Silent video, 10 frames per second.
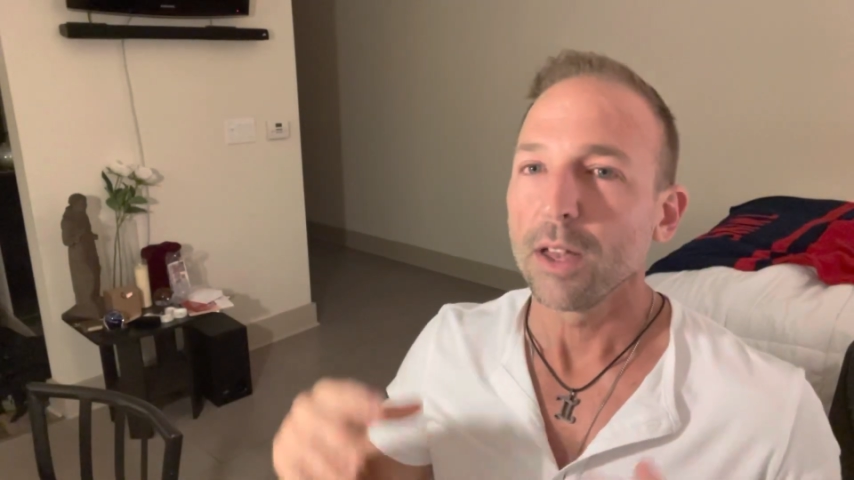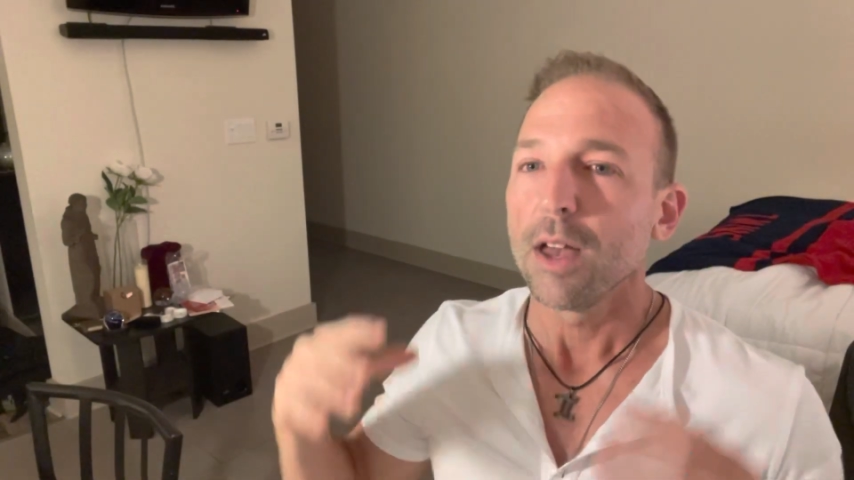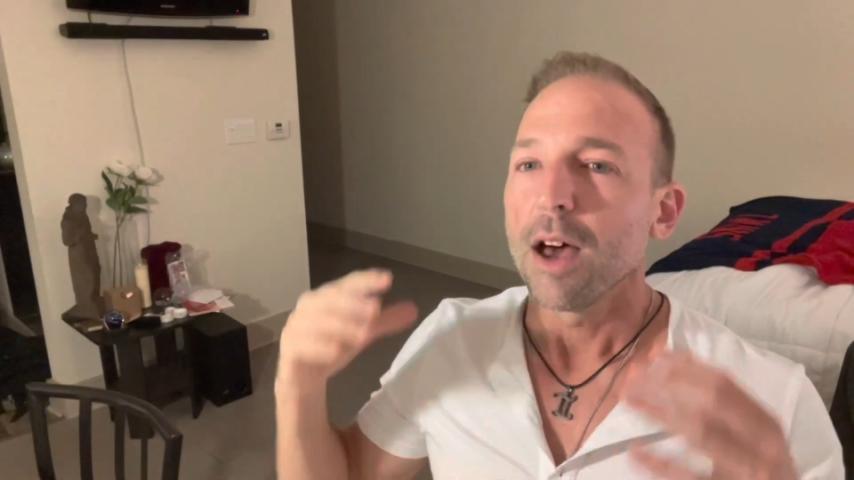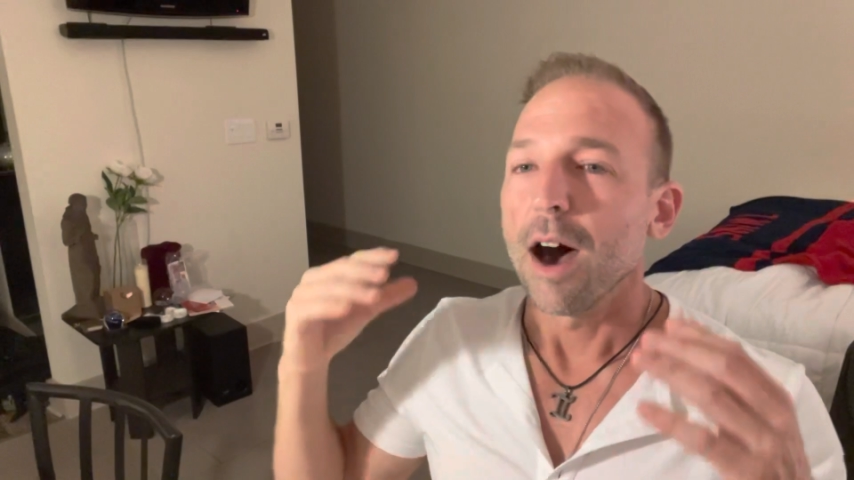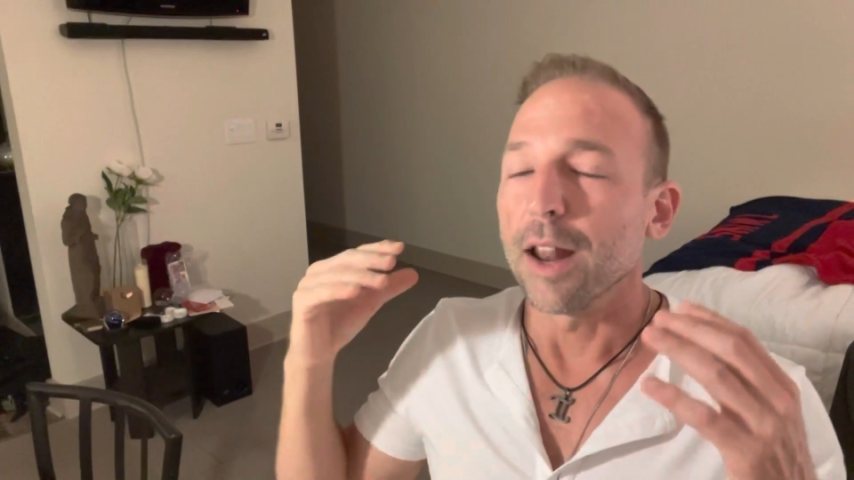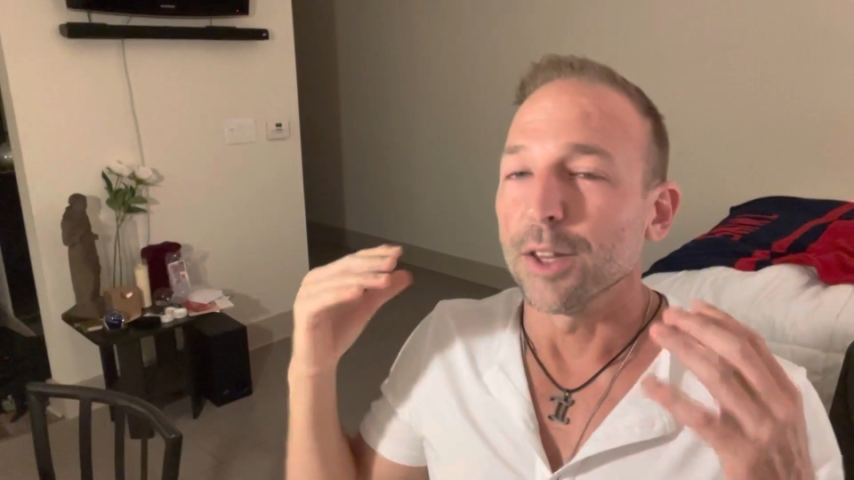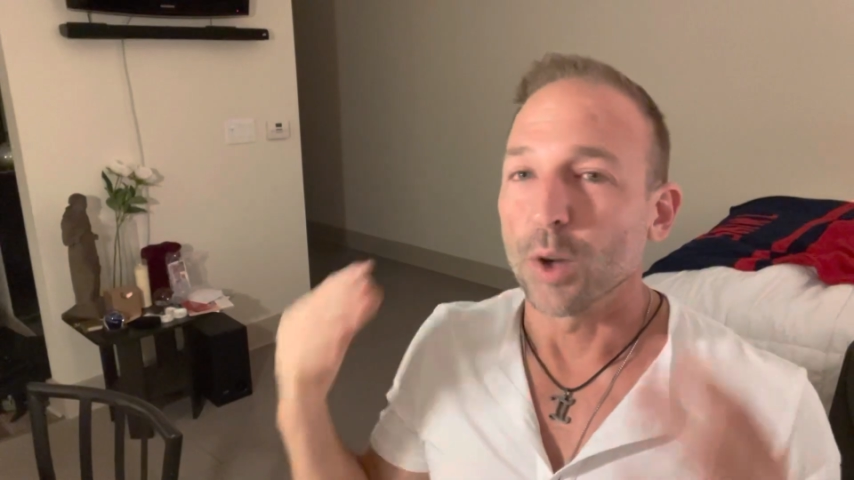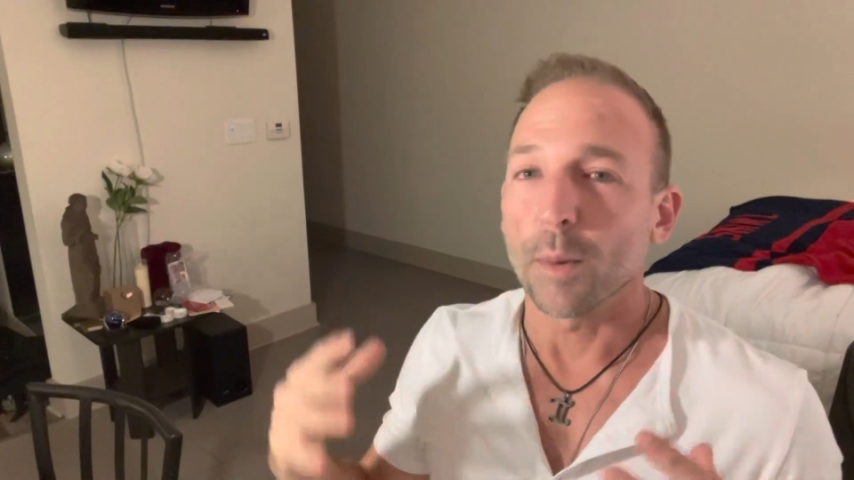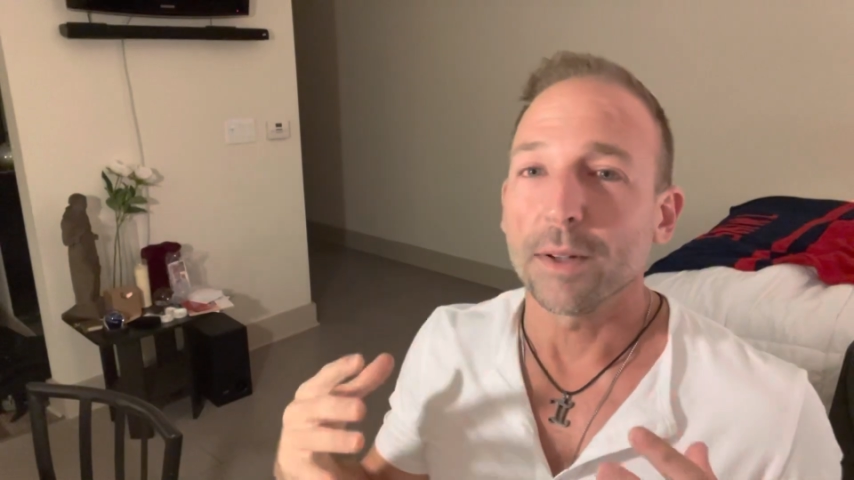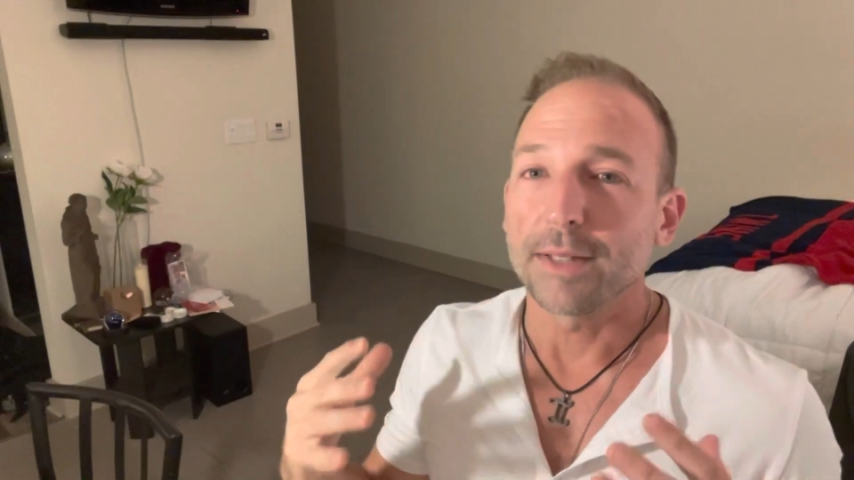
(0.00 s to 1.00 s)
on a
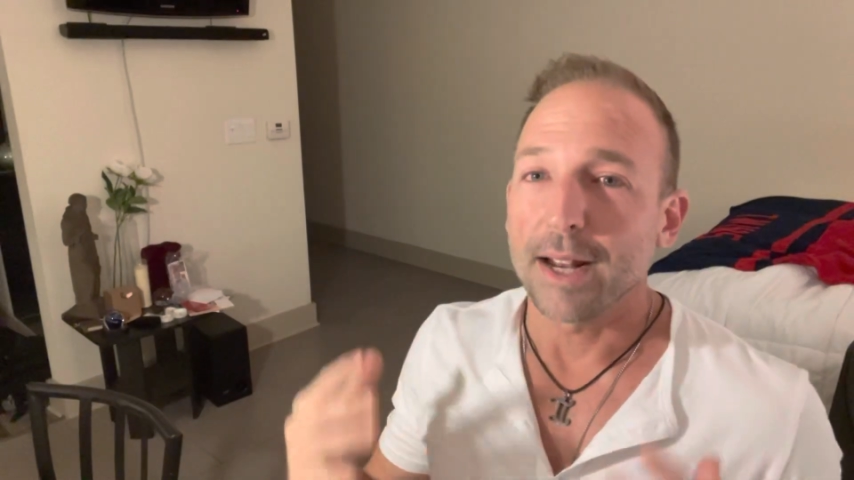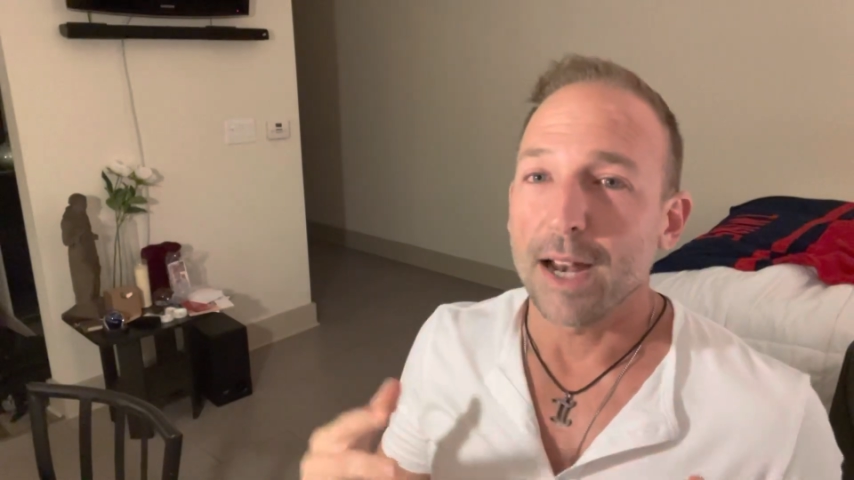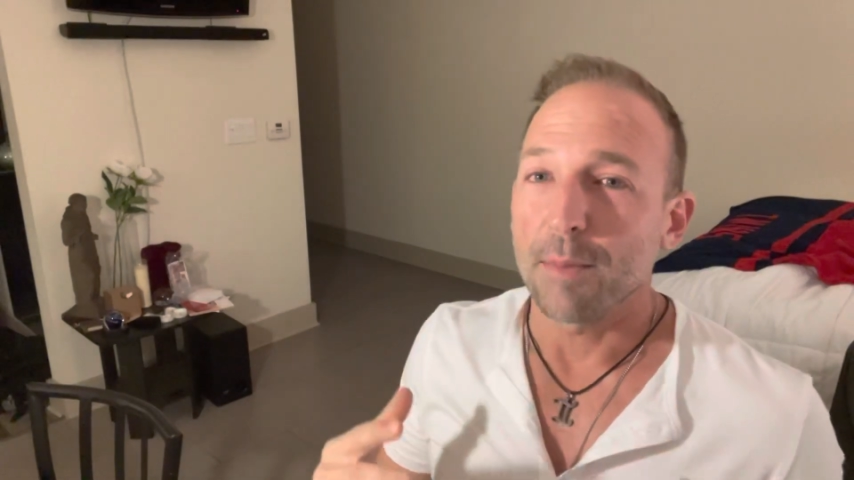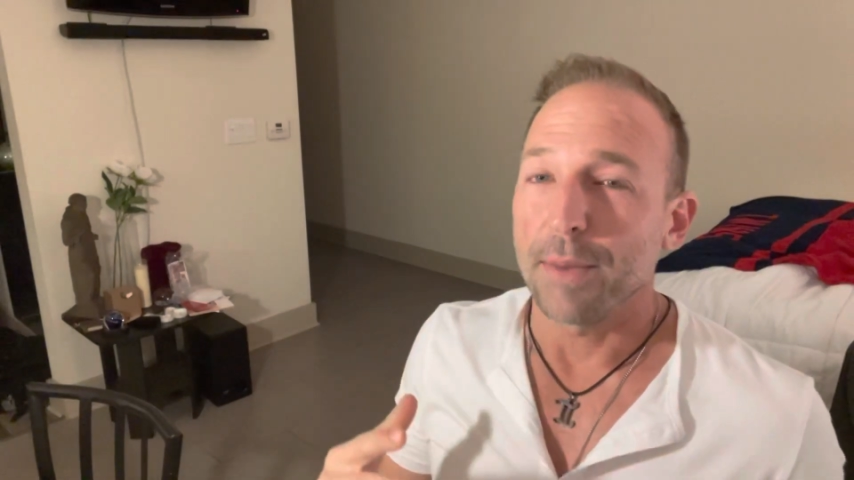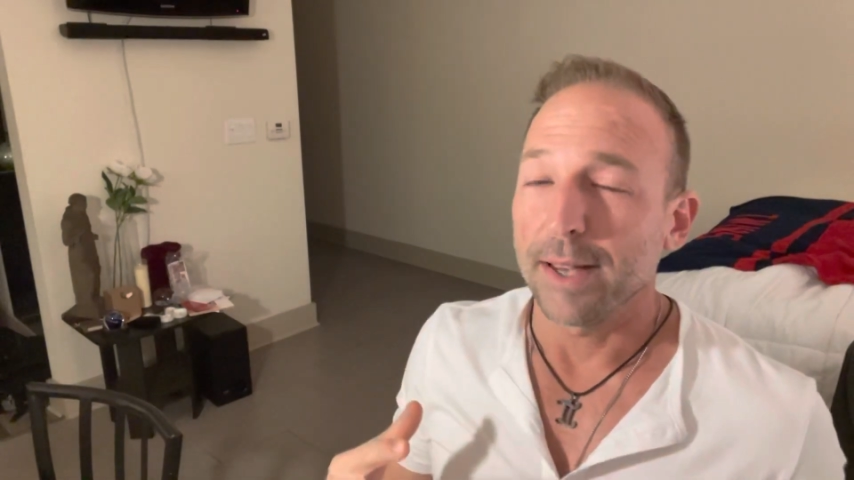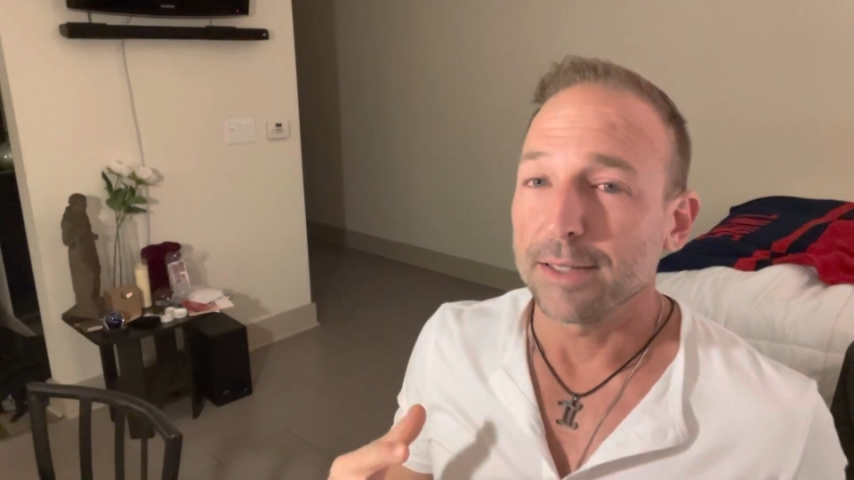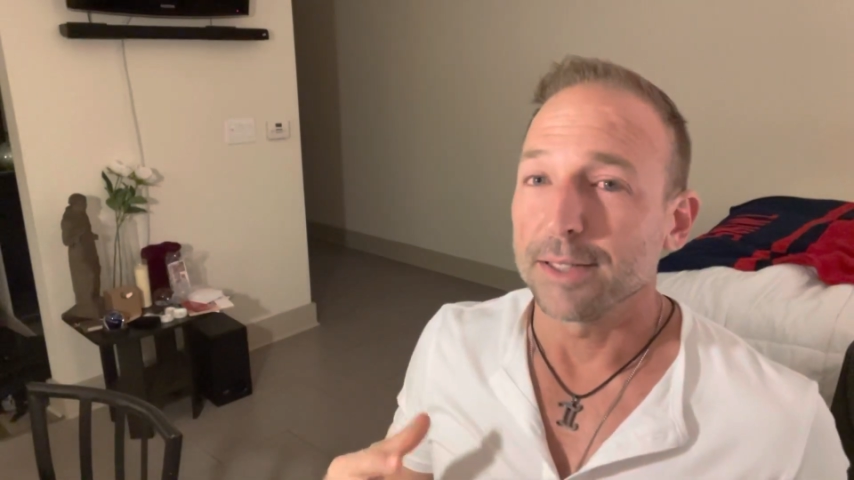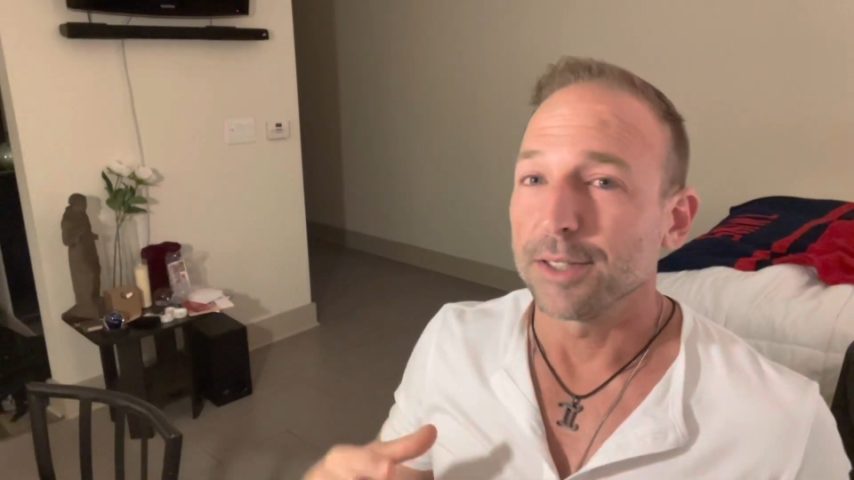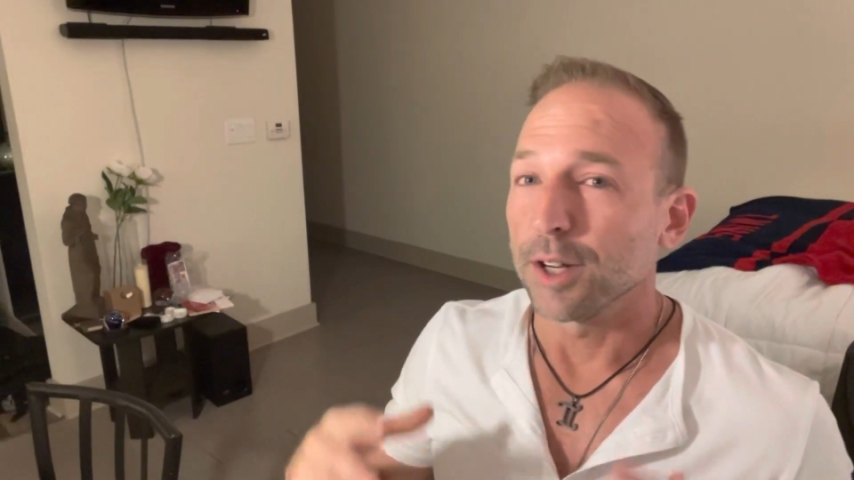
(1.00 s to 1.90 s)
normal day-to-day basis,